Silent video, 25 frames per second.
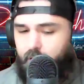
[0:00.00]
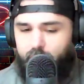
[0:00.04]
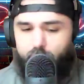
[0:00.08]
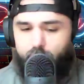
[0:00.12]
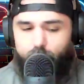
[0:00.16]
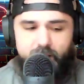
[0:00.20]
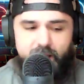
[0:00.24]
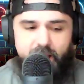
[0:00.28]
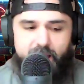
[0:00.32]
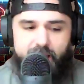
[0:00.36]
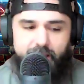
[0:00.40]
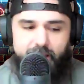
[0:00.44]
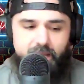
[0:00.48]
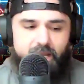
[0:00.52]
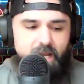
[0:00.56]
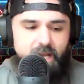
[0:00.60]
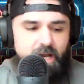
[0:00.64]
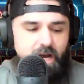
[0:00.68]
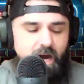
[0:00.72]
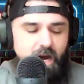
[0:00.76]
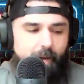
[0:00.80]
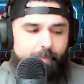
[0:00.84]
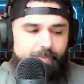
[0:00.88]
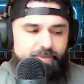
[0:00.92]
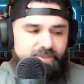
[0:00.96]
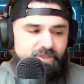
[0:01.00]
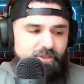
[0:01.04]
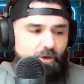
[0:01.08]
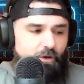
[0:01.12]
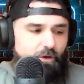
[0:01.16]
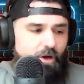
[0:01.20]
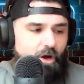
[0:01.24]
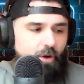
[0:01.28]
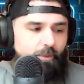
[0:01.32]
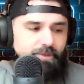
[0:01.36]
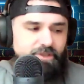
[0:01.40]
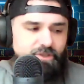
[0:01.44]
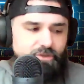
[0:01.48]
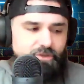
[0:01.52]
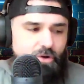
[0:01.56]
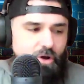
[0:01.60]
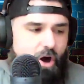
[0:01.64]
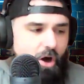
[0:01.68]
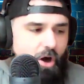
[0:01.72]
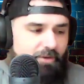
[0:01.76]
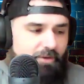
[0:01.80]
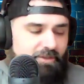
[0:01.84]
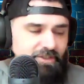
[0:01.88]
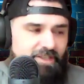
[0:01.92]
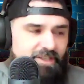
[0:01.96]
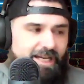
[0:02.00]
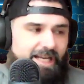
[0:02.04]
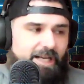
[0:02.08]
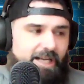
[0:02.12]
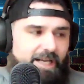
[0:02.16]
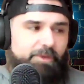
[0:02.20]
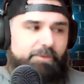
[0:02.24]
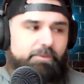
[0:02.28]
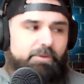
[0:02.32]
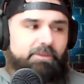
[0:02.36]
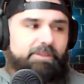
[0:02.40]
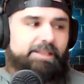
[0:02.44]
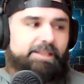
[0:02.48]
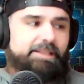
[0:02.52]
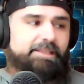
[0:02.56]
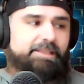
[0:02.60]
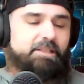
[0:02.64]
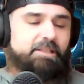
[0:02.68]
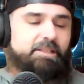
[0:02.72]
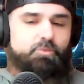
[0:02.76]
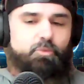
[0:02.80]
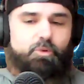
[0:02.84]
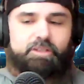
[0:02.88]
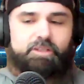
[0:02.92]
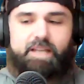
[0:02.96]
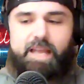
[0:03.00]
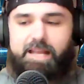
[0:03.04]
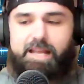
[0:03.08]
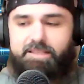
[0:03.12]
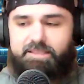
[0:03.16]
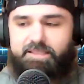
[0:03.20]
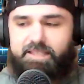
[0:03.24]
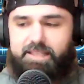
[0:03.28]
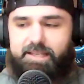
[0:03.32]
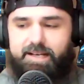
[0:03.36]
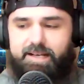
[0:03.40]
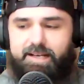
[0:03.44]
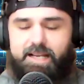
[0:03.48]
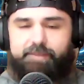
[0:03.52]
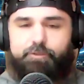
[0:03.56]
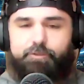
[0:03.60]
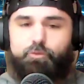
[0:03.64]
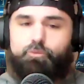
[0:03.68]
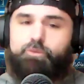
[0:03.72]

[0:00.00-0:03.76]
All Away. Still going strong, just kind of re-released in 2018, kind of a